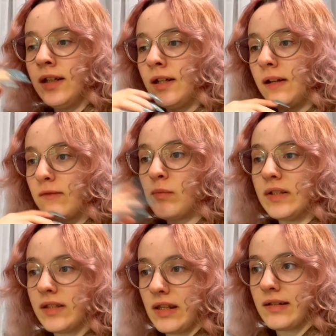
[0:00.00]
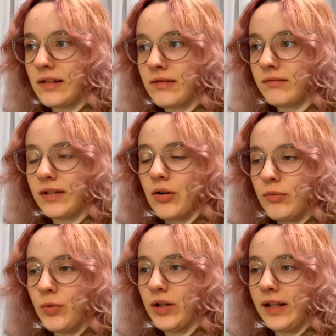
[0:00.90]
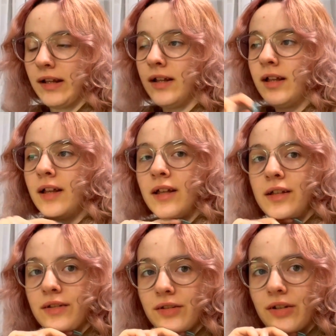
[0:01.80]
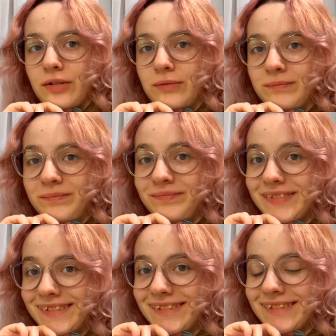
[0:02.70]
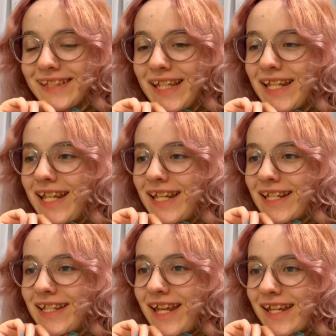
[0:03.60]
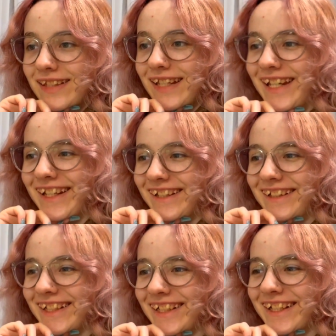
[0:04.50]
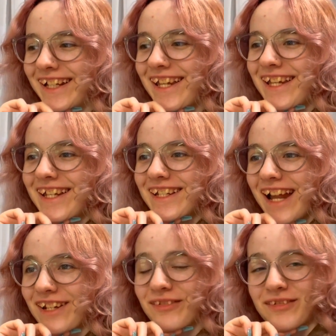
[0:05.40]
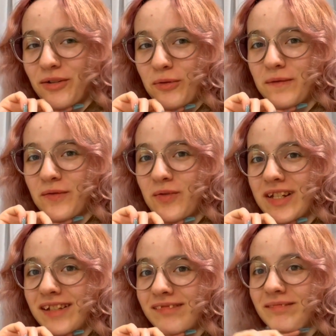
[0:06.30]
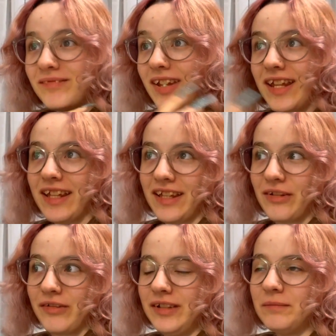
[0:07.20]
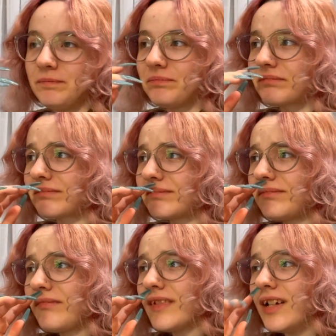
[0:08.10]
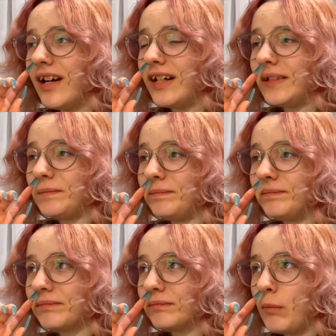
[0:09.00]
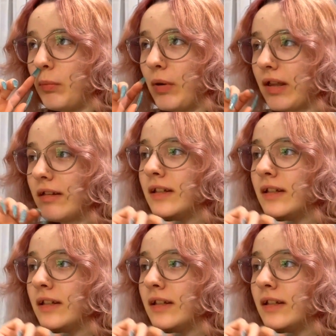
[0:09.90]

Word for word: and I've been sneezing like all morning. So yeah, I don't know if you can hear it, um, but